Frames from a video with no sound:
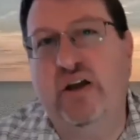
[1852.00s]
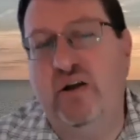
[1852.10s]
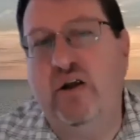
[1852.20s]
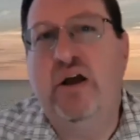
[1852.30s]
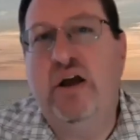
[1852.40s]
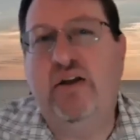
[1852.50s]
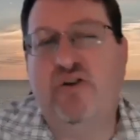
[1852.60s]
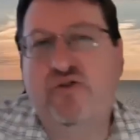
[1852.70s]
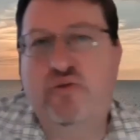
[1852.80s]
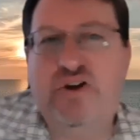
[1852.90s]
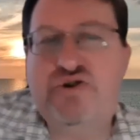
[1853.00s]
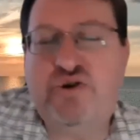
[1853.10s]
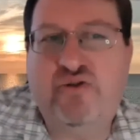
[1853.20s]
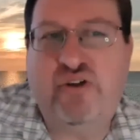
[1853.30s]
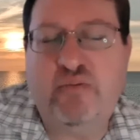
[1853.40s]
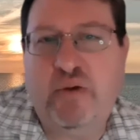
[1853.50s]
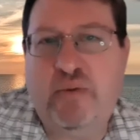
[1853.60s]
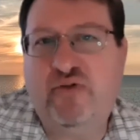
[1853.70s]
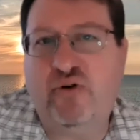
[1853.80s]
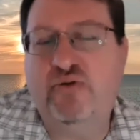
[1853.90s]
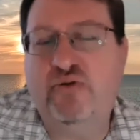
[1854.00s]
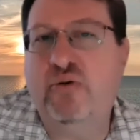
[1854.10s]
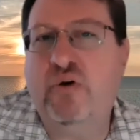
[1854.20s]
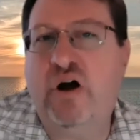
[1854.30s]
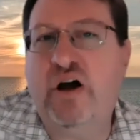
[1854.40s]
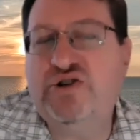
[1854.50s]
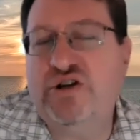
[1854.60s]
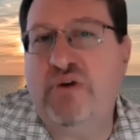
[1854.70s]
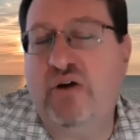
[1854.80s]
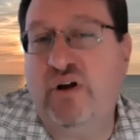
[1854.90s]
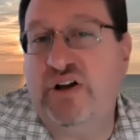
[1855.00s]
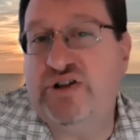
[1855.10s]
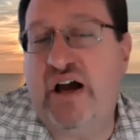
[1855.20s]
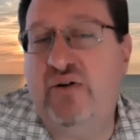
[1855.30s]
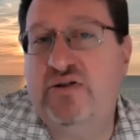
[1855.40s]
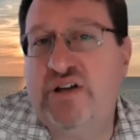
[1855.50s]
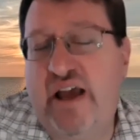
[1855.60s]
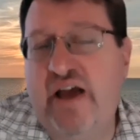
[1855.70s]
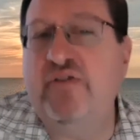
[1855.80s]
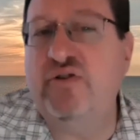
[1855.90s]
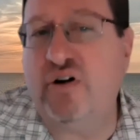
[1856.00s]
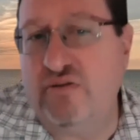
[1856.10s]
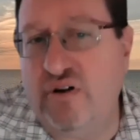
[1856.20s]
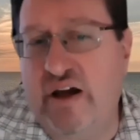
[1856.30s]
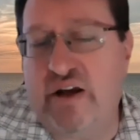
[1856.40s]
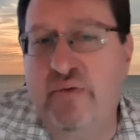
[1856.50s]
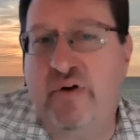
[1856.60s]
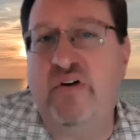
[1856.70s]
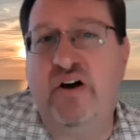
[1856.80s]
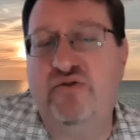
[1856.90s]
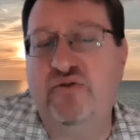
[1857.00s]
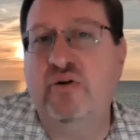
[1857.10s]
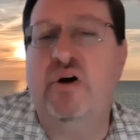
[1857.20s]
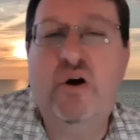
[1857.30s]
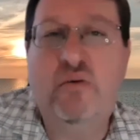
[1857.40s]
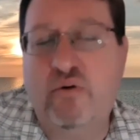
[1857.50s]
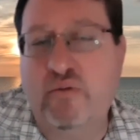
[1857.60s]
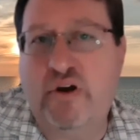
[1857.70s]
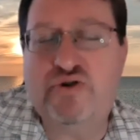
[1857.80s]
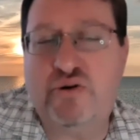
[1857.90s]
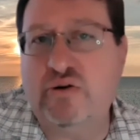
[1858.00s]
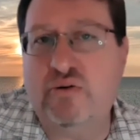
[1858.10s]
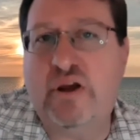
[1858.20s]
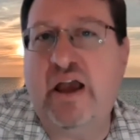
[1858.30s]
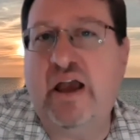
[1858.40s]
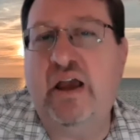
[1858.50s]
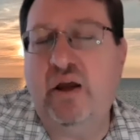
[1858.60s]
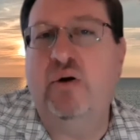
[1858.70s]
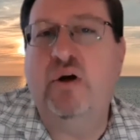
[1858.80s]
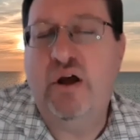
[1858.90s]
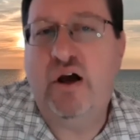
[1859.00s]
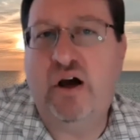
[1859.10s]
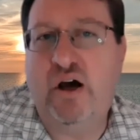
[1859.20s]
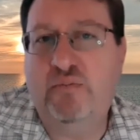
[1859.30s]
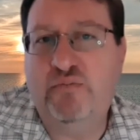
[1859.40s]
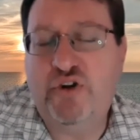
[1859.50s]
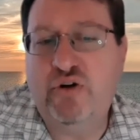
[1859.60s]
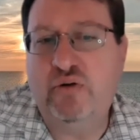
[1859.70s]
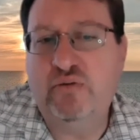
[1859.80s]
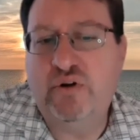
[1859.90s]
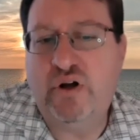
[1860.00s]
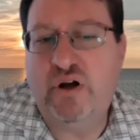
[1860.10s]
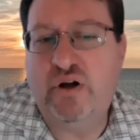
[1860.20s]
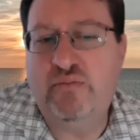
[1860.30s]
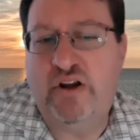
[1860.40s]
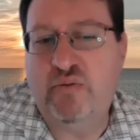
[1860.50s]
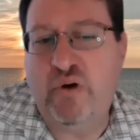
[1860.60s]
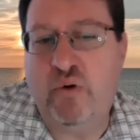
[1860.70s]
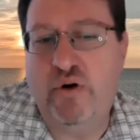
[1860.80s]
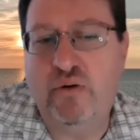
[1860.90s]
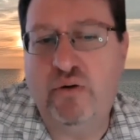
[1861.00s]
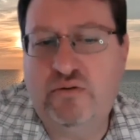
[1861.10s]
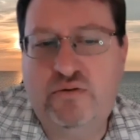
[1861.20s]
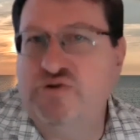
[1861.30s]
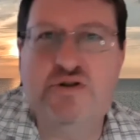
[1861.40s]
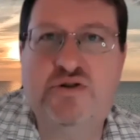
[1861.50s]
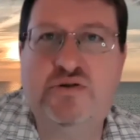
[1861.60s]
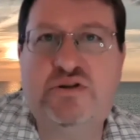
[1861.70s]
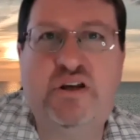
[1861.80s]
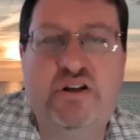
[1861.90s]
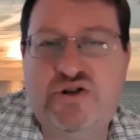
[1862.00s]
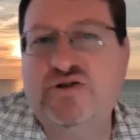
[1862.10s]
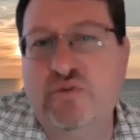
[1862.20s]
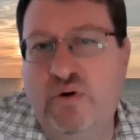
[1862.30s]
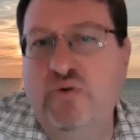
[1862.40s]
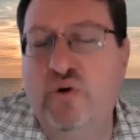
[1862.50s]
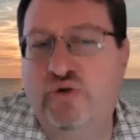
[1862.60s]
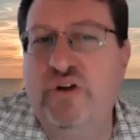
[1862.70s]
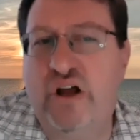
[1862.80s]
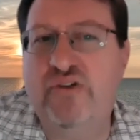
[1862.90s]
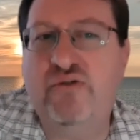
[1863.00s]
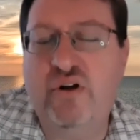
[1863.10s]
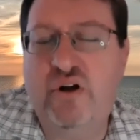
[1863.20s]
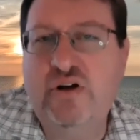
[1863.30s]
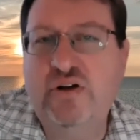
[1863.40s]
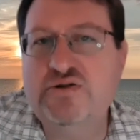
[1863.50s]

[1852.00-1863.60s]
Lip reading: and there's some issues that may be starting to arise. She might reach out and say, have you talked to the academic advisor? We want to make sure you're okay. And you may wonder, who's this Christine? She's the one who works with us in the